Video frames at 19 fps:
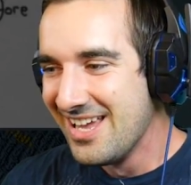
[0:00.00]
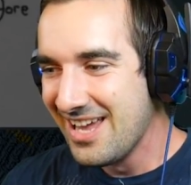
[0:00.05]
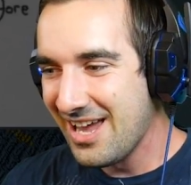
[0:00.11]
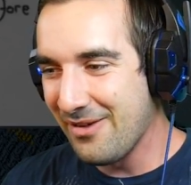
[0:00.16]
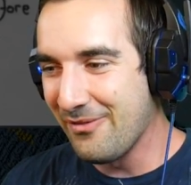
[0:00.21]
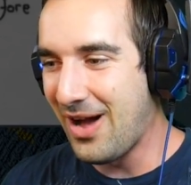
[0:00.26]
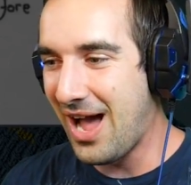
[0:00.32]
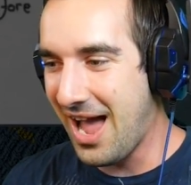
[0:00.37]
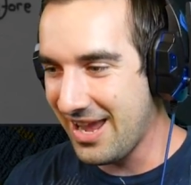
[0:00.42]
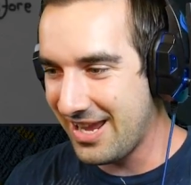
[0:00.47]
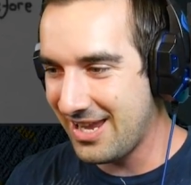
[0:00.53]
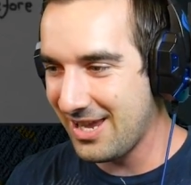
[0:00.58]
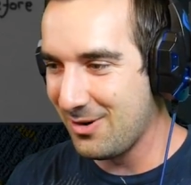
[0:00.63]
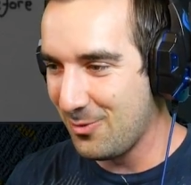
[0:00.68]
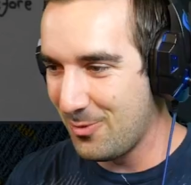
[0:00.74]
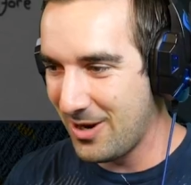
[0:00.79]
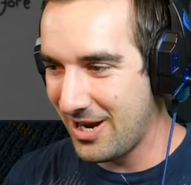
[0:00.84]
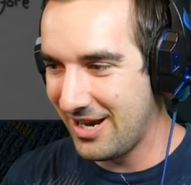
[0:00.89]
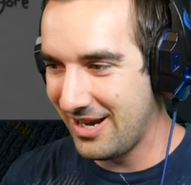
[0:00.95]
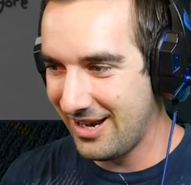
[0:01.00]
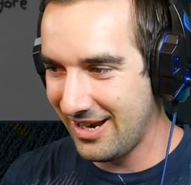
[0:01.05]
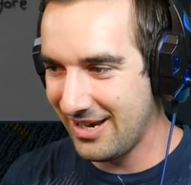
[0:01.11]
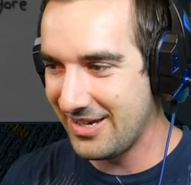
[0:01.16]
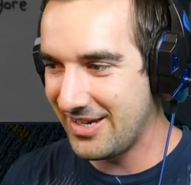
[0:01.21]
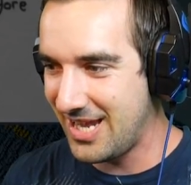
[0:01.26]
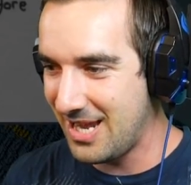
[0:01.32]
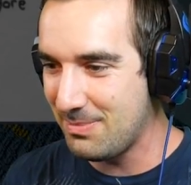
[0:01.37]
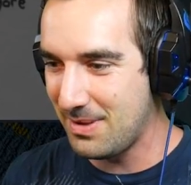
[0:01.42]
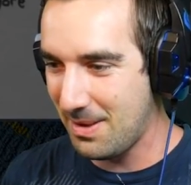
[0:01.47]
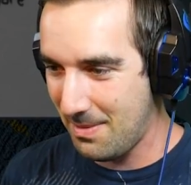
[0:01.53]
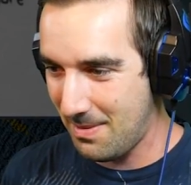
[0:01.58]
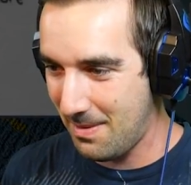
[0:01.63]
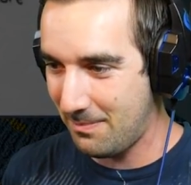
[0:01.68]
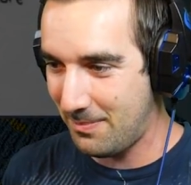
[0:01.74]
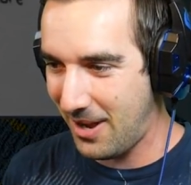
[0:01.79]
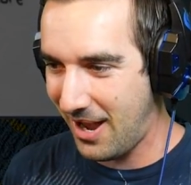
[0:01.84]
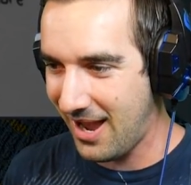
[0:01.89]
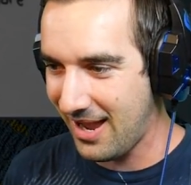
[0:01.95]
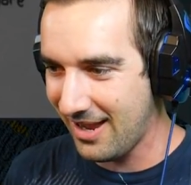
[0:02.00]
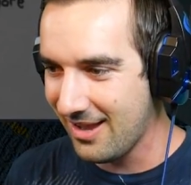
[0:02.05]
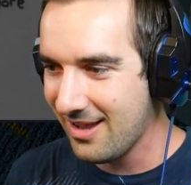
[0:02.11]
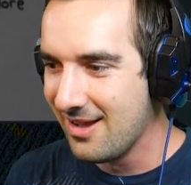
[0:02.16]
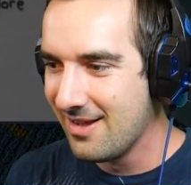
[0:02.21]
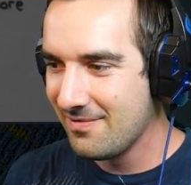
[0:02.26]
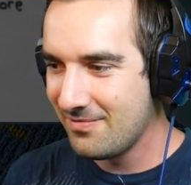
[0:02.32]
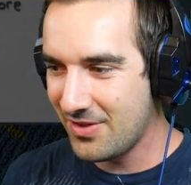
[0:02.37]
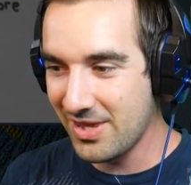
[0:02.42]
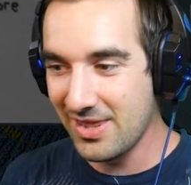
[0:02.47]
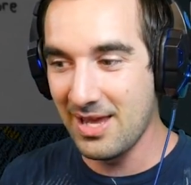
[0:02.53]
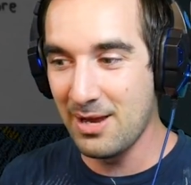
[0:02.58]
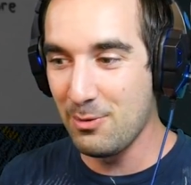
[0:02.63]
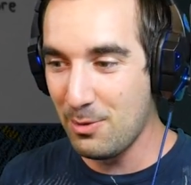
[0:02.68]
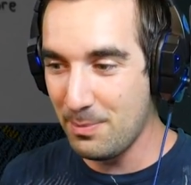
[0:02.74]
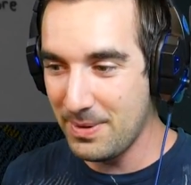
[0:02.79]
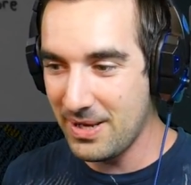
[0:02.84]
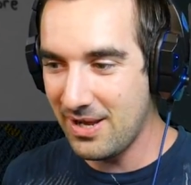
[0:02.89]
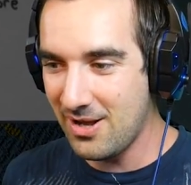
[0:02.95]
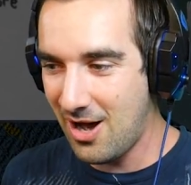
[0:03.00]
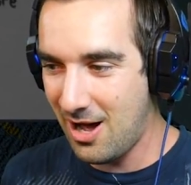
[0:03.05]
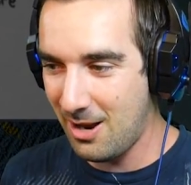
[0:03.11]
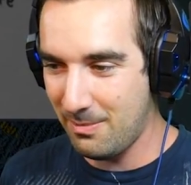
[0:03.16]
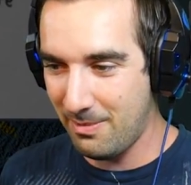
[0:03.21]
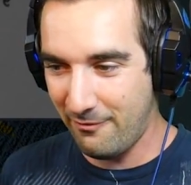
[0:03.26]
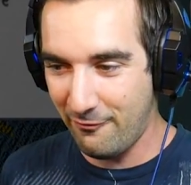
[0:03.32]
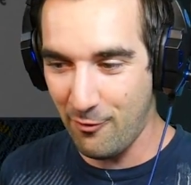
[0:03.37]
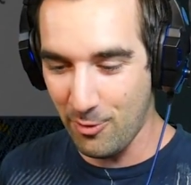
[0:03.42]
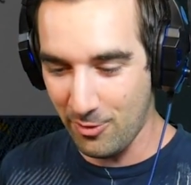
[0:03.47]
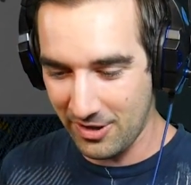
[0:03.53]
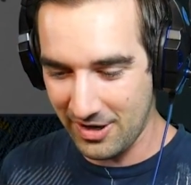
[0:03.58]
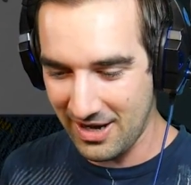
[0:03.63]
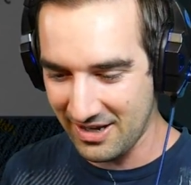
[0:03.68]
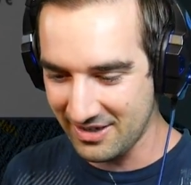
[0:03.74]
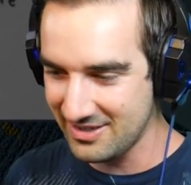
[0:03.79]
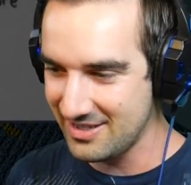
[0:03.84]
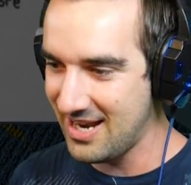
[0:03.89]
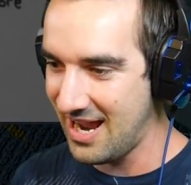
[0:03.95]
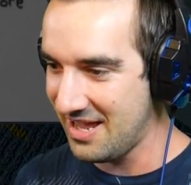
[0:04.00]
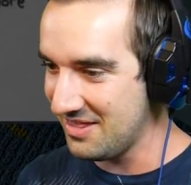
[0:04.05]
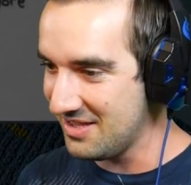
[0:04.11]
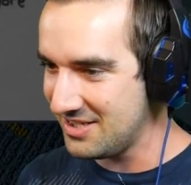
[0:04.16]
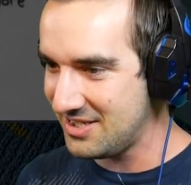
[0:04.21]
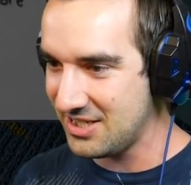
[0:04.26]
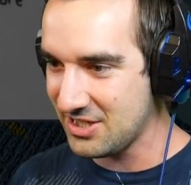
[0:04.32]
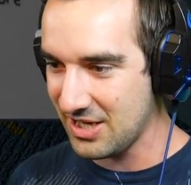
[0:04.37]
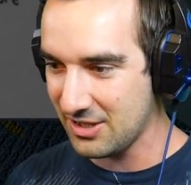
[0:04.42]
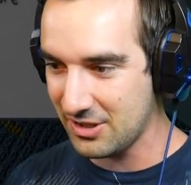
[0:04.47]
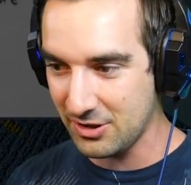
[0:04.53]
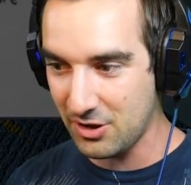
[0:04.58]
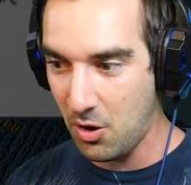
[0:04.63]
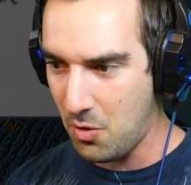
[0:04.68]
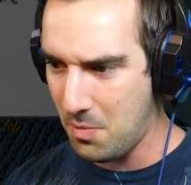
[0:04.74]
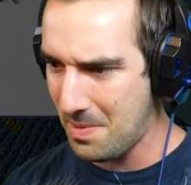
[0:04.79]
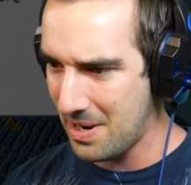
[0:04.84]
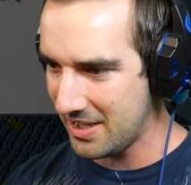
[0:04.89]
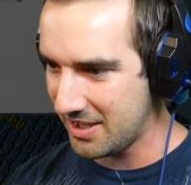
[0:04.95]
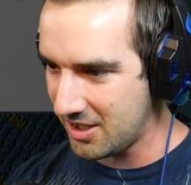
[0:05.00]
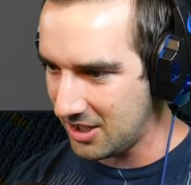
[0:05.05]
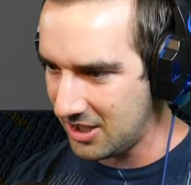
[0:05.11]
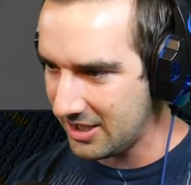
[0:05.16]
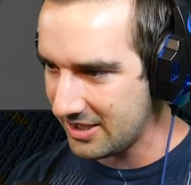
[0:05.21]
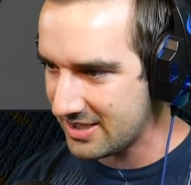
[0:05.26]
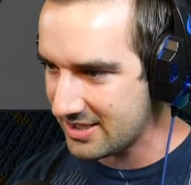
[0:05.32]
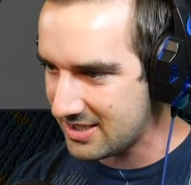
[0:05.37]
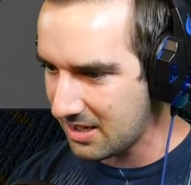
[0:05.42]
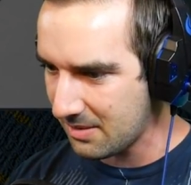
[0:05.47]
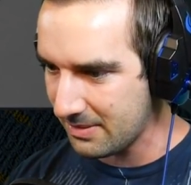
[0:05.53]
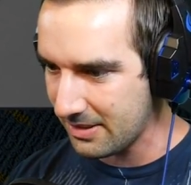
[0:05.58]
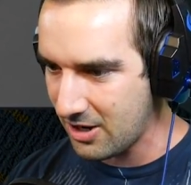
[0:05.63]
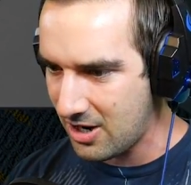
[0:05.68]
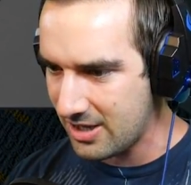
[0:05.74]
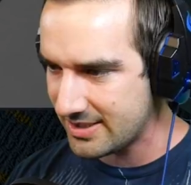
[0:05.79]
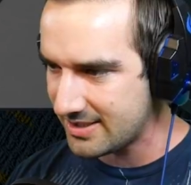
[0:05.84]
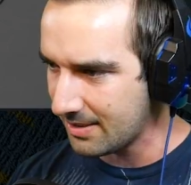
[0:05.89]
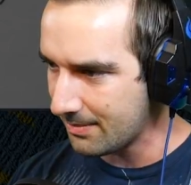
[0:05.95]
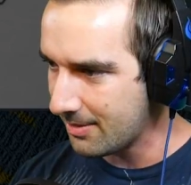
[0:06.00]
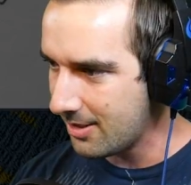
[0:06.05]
If I can win and keep them at bay, then they will be gone before the next day. This is a oh my god, this is gonna be awesome.